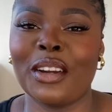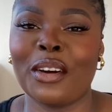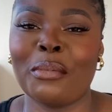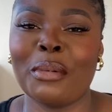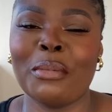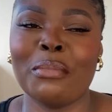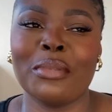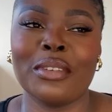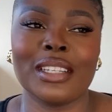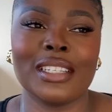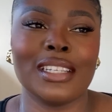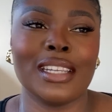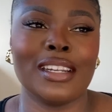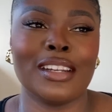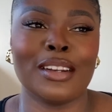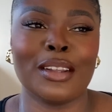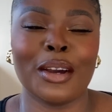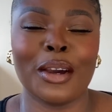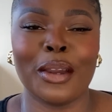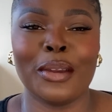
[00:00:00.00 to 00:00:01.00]
I remember sitting
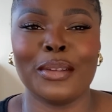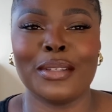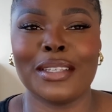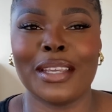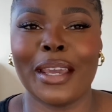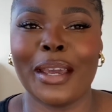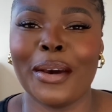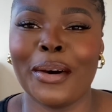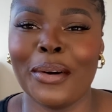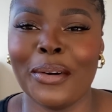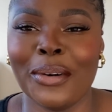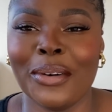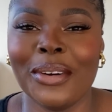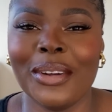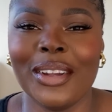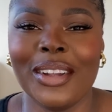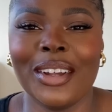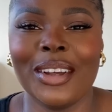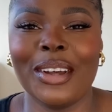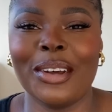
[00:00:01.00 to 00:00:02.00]
in a hotel
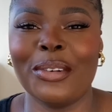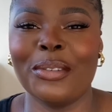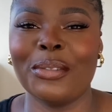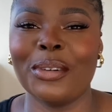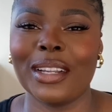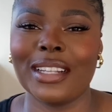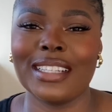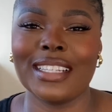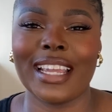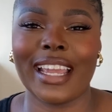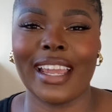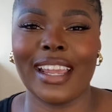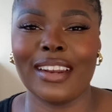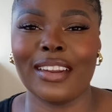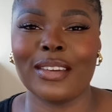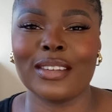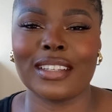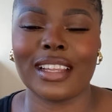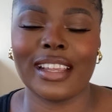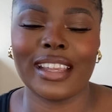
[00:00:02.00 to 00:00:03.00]
one day and I
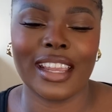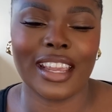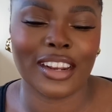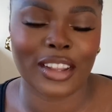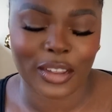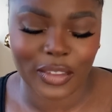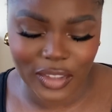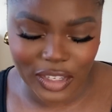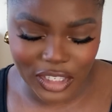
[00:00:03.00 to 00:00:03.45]
was like, yeah, no,